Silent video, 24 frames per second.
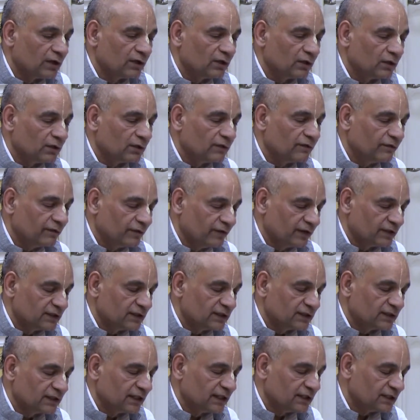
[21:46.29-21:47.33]
You know, the
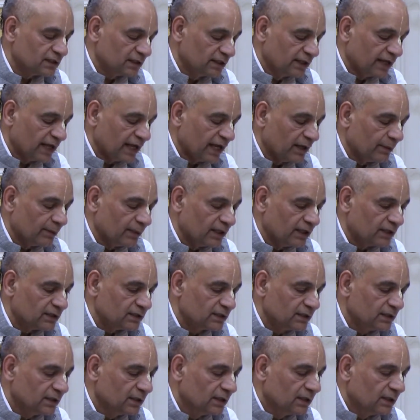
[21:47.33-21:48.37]
physicists, the
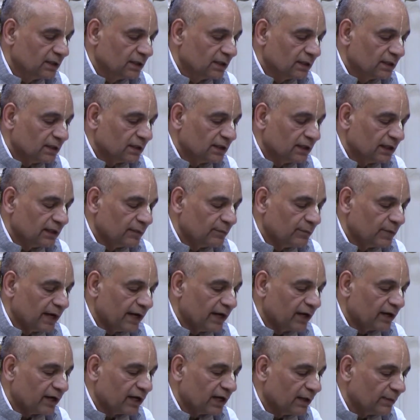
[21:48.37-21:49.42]
chemists, the
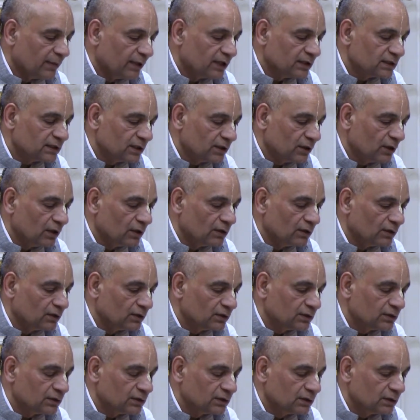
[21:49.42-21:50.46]
biochemists, and all
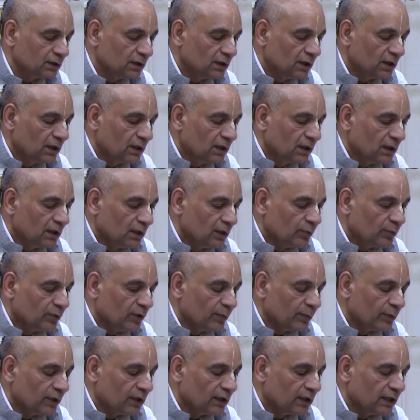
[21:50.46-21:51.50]
those
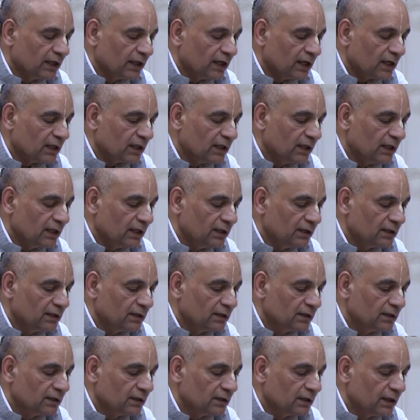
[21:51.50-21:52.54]
people, they are the
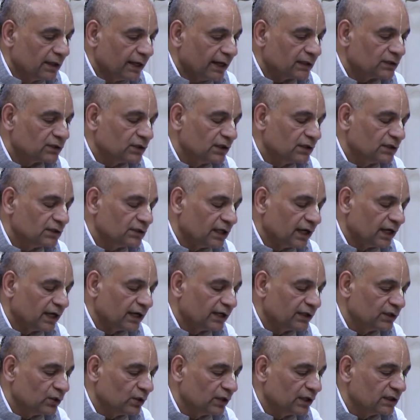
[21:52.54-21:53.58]
actually
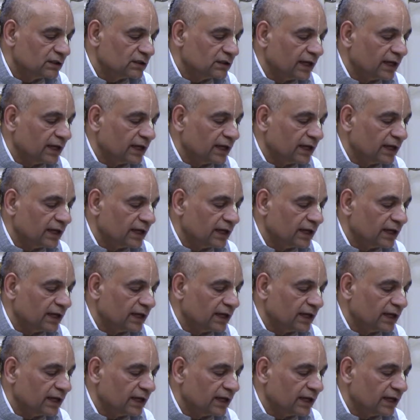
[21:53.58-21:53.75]
Sankhya Yogis.